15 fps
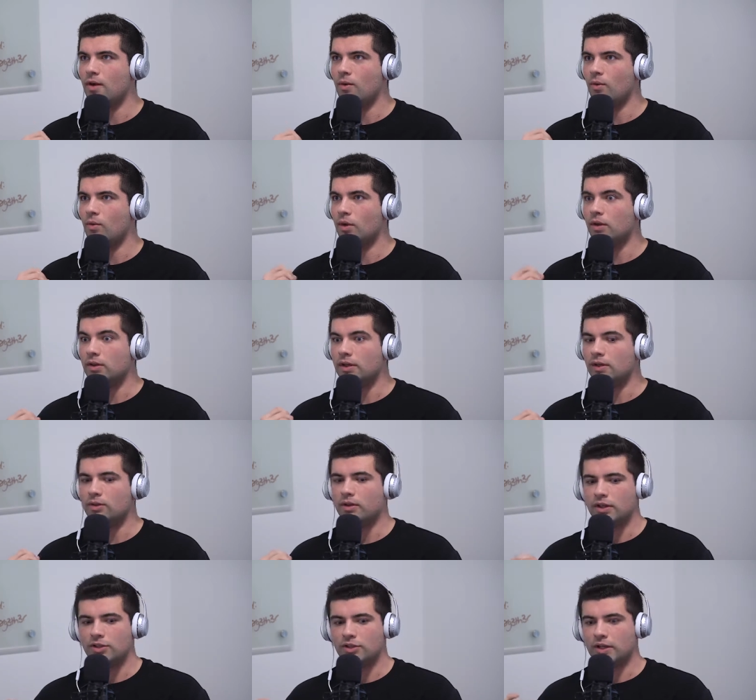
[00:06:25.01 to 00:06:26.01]
were
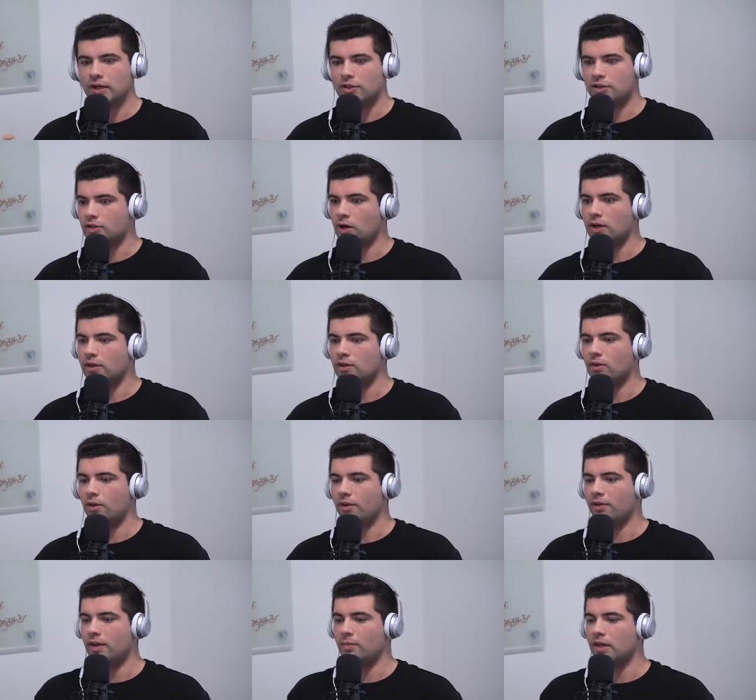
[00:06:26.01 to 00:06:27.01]
literally just starting the
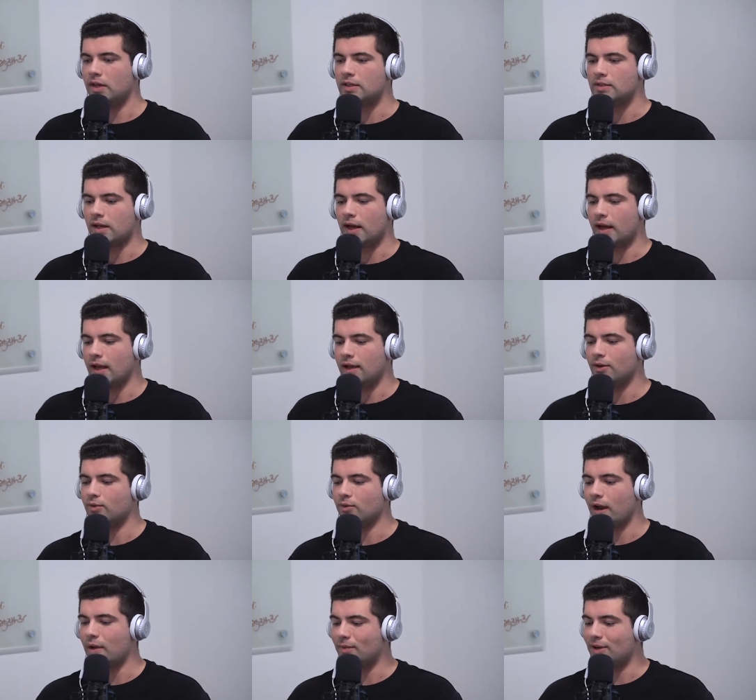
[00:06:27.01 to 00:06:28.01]
whole thing, because I had to
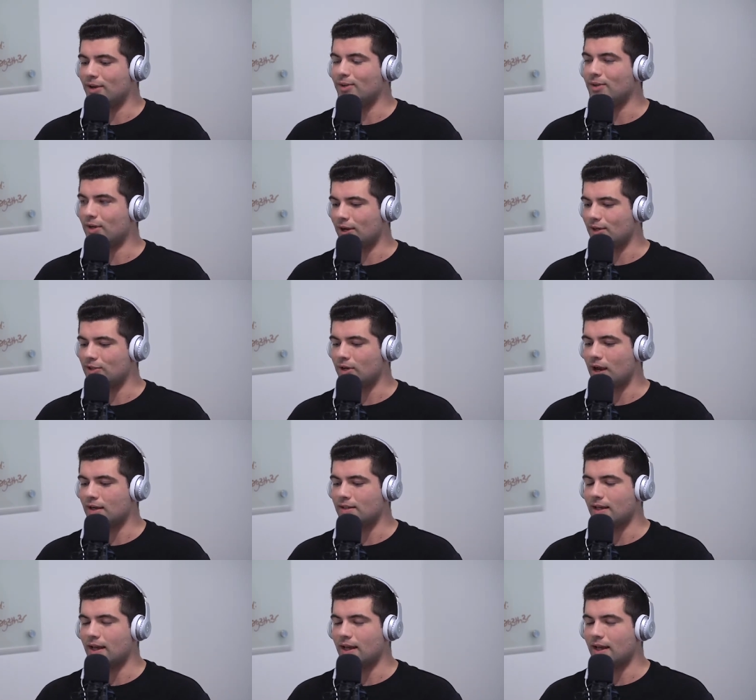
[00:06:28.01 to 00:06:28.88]
write my own contracts.